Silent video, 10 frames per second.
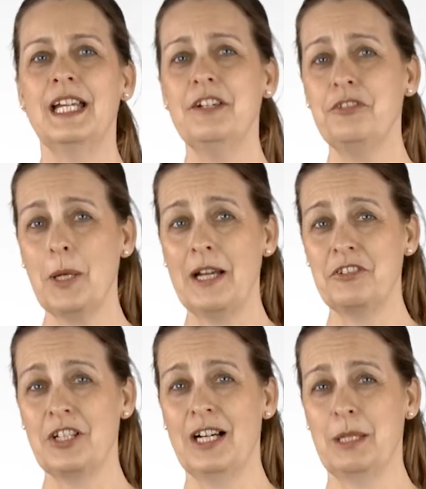If you
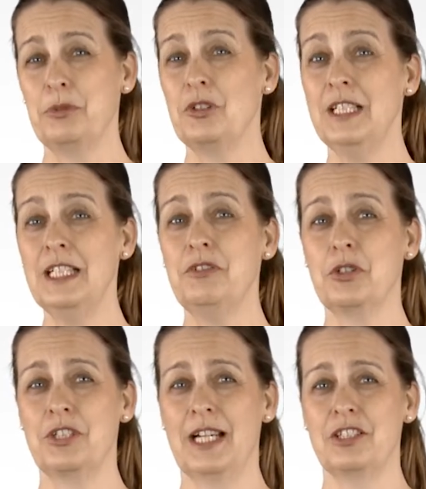have time to leave
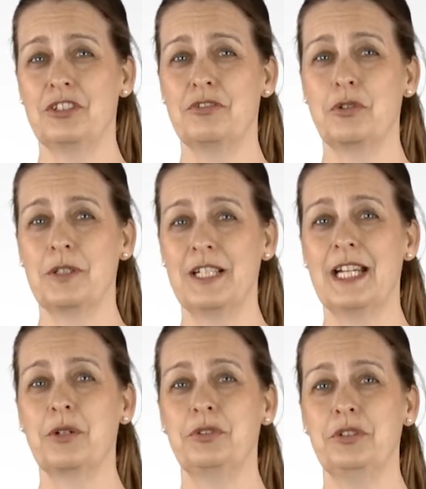your text for a
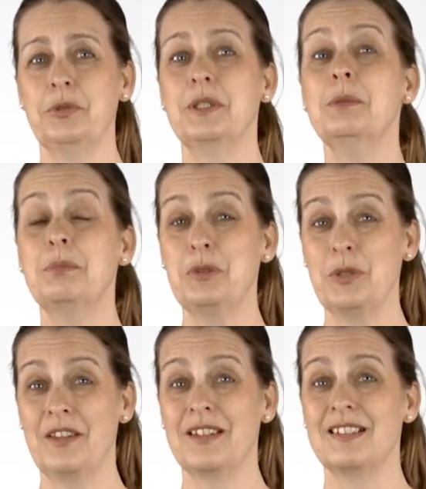day or two in
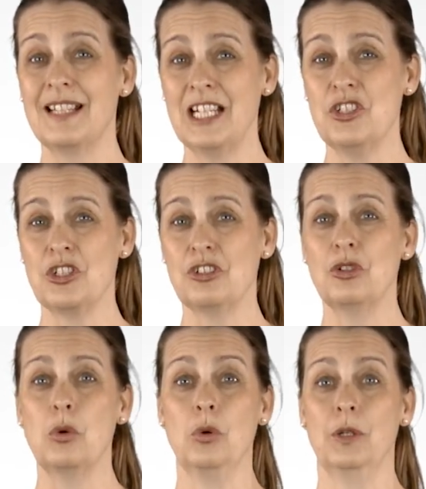between the stages
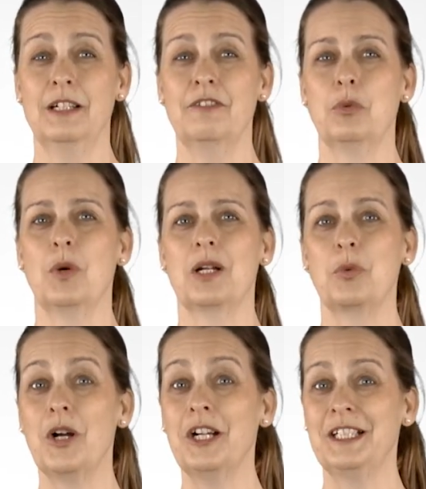or even while
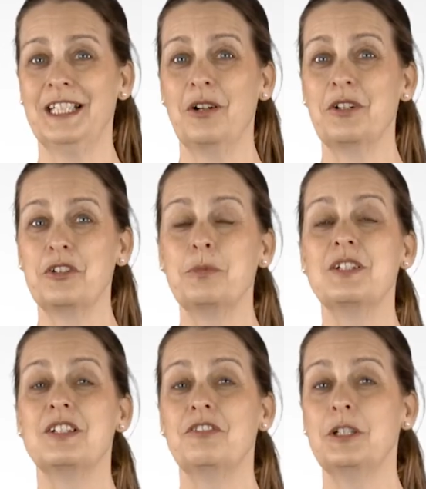working on a
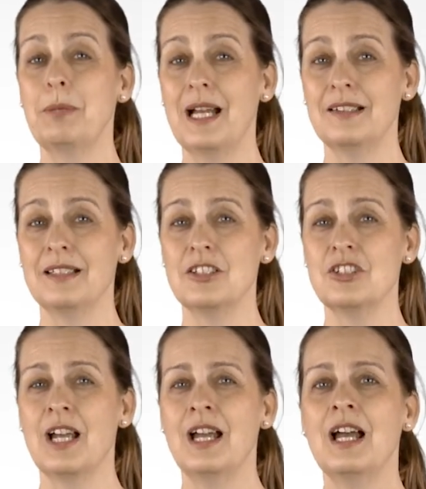specific
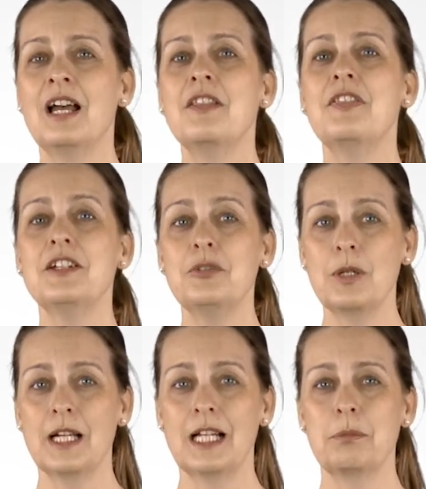passage, this
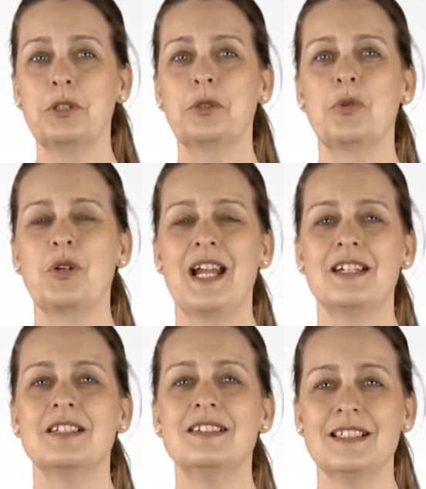will help you
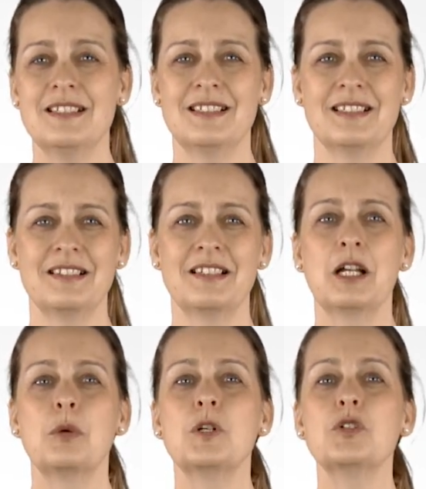create a distance
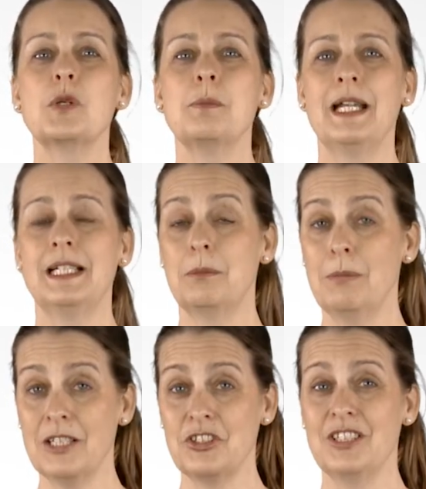which will make it
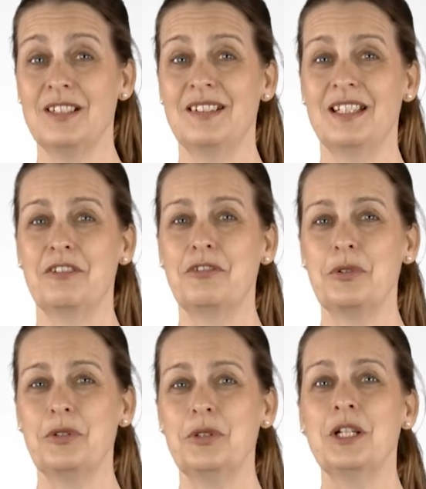much easier
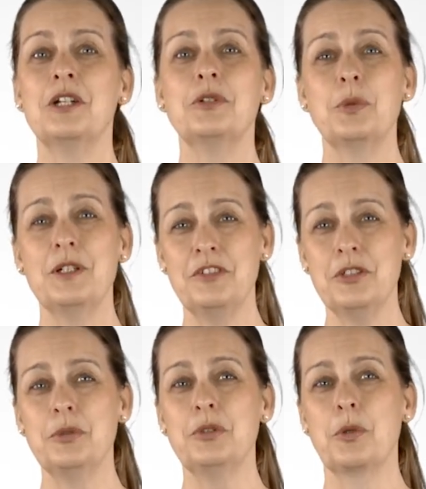for you to
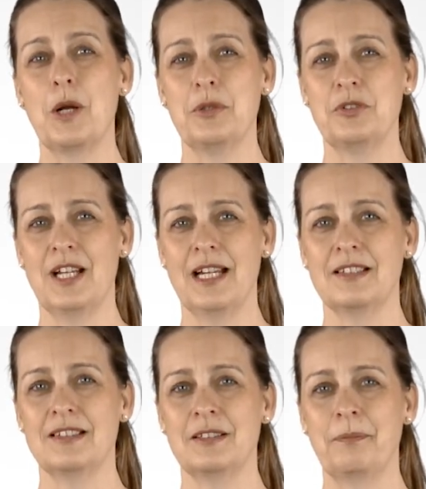review your own
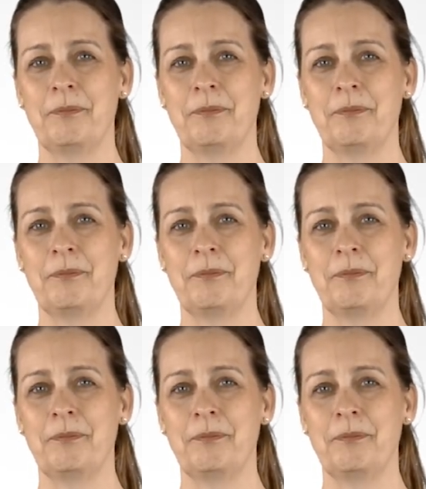text.